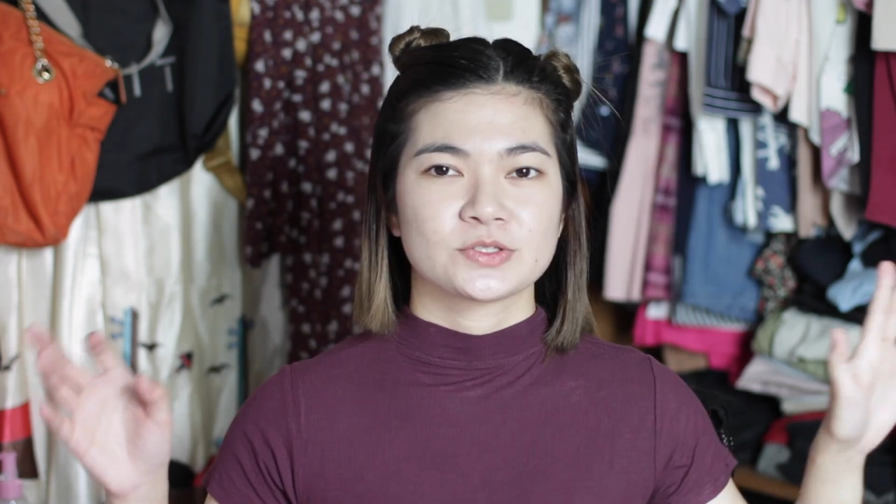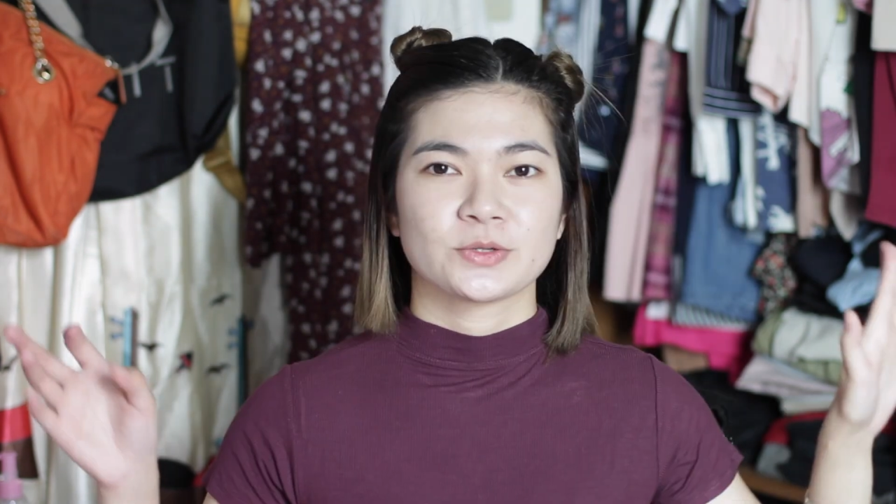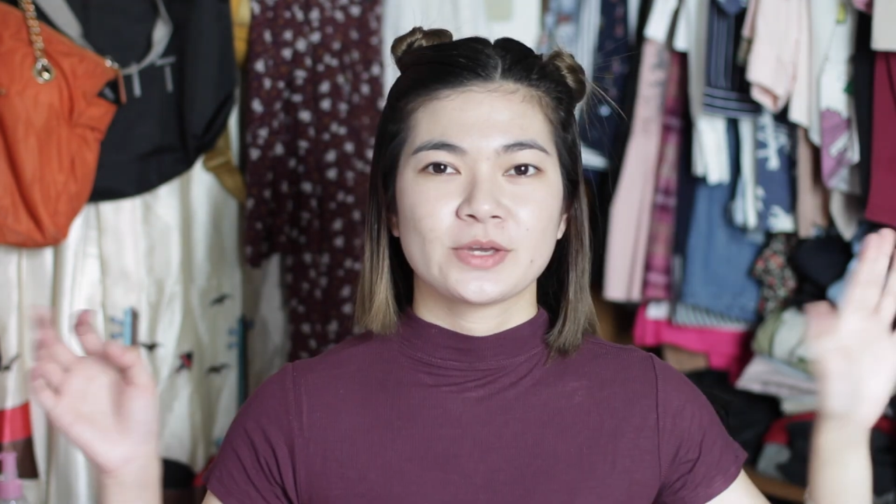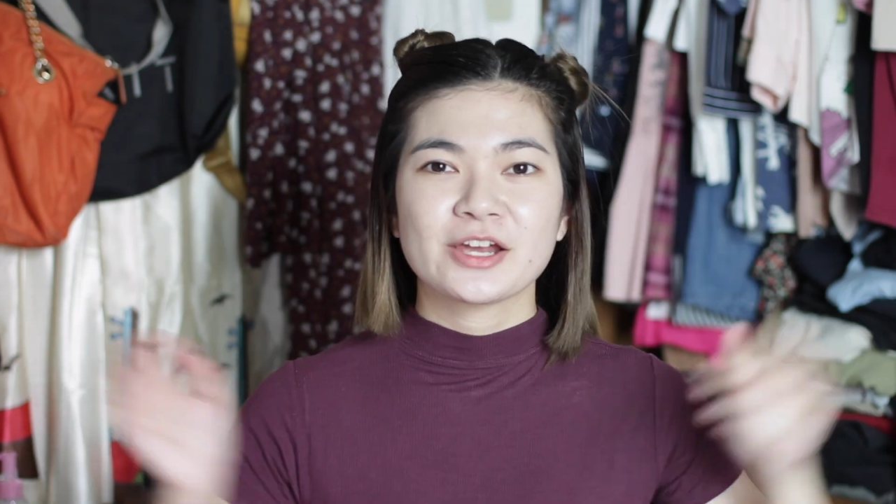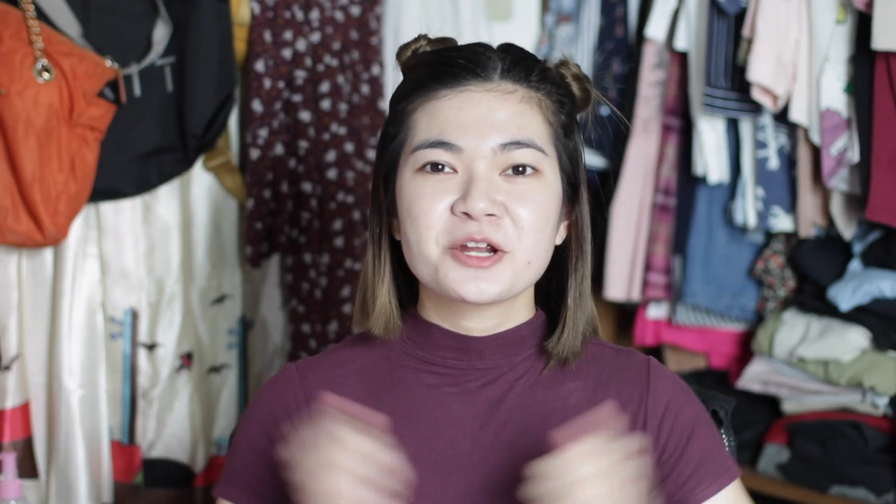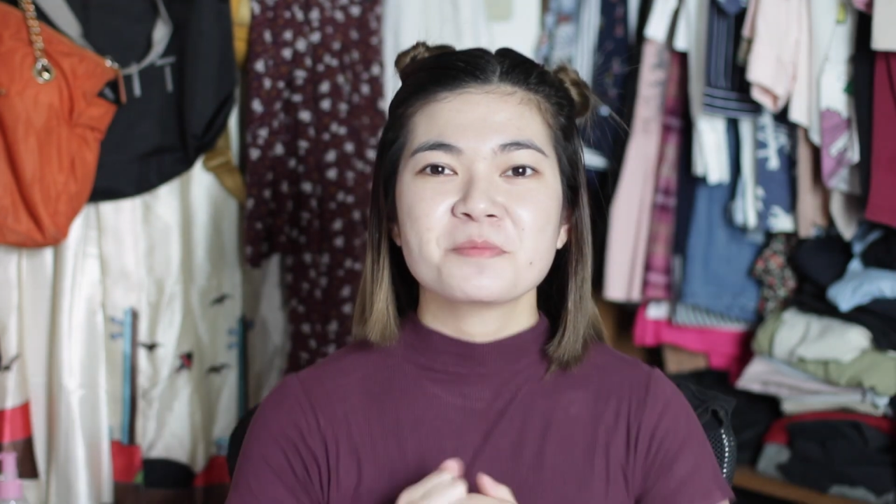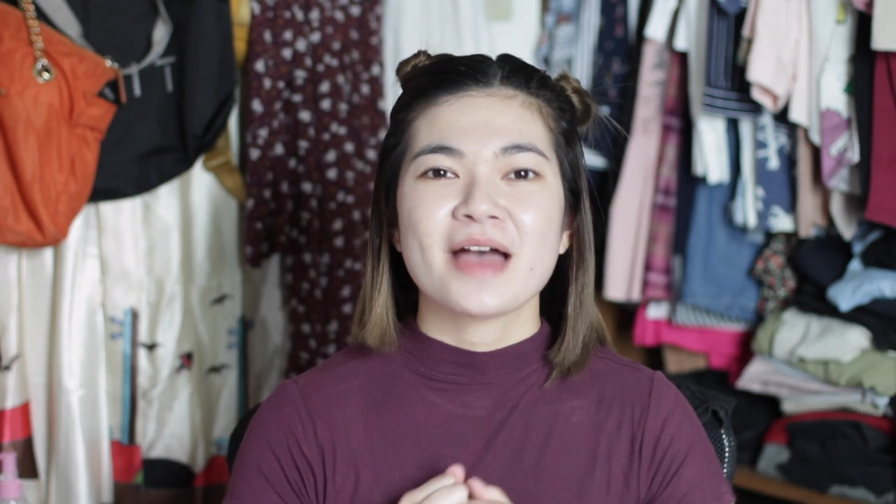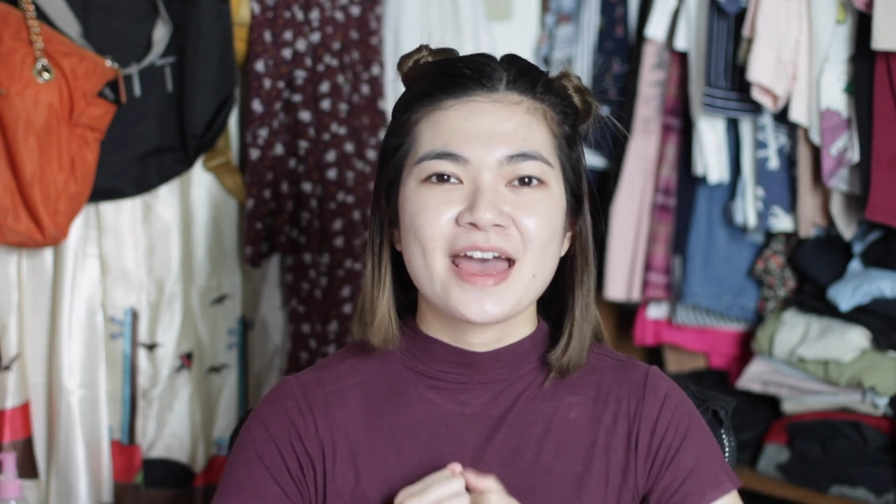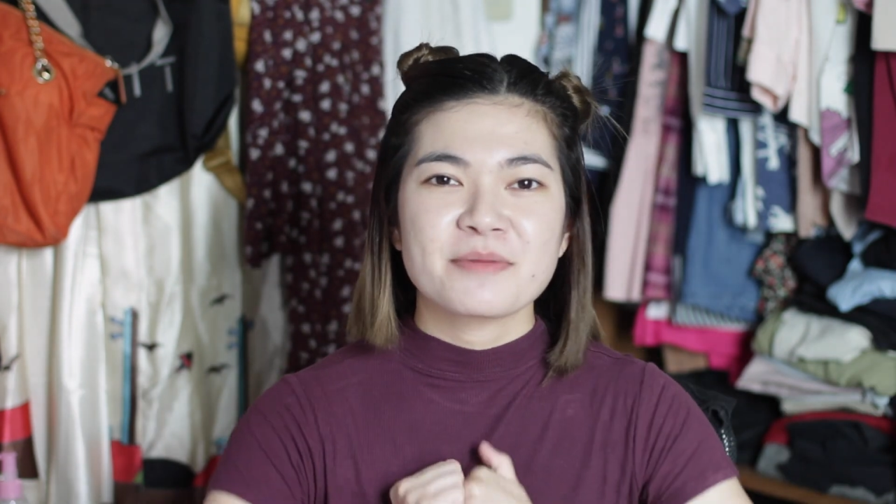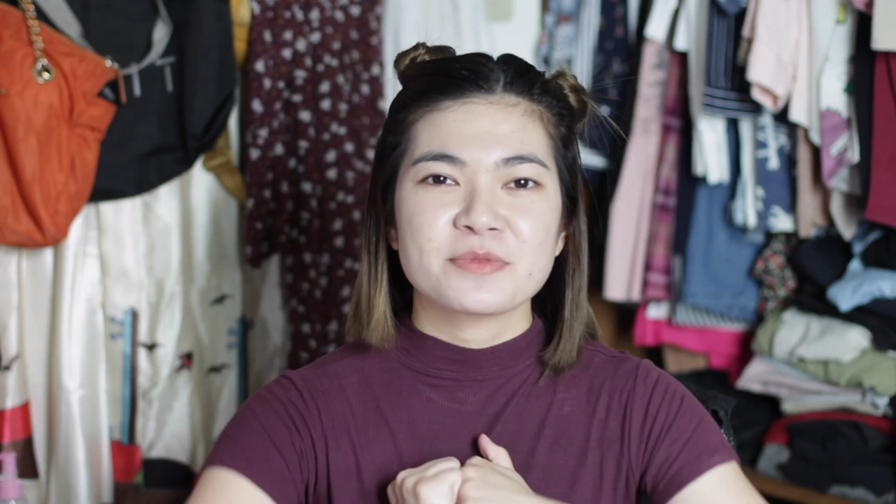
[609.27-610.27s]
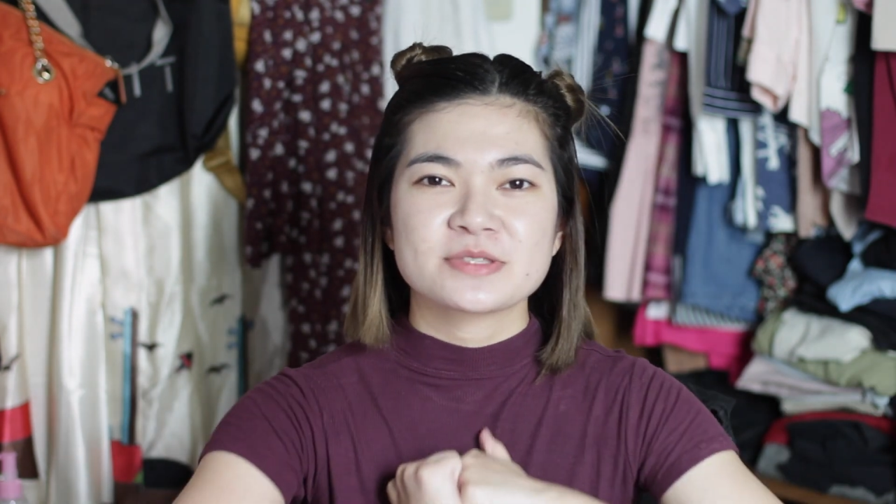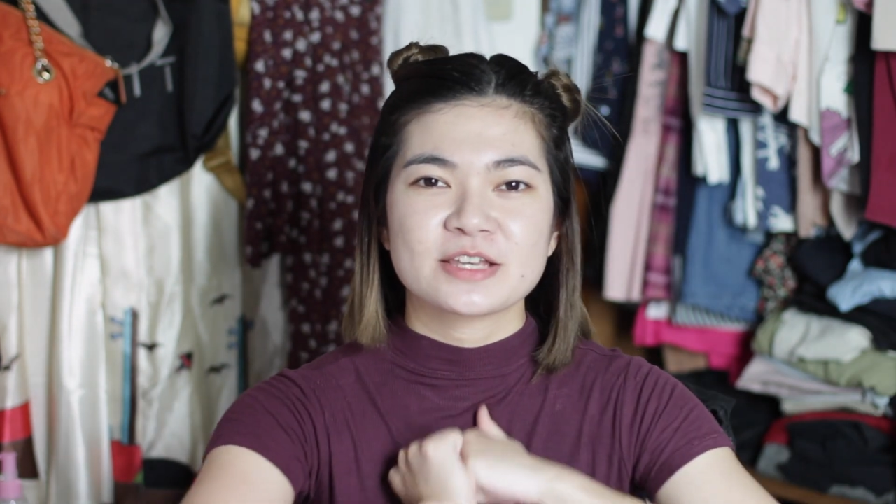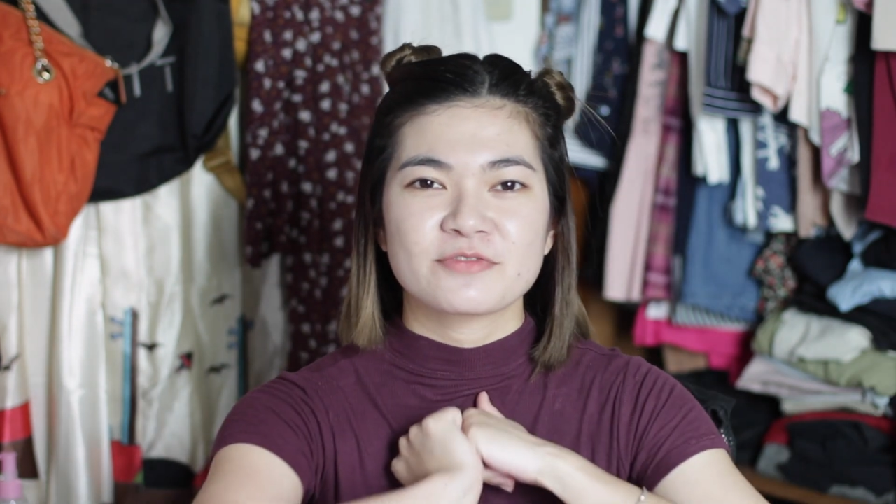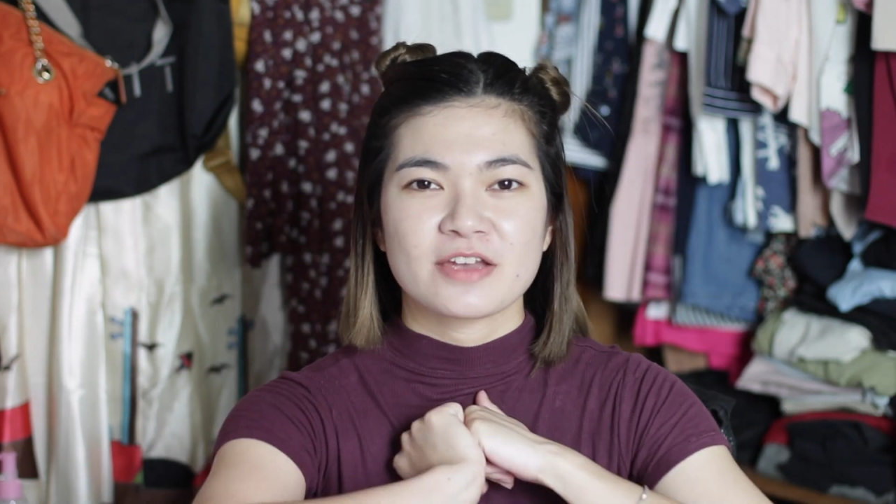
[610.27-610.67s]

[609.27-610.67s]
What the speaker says: So here are my music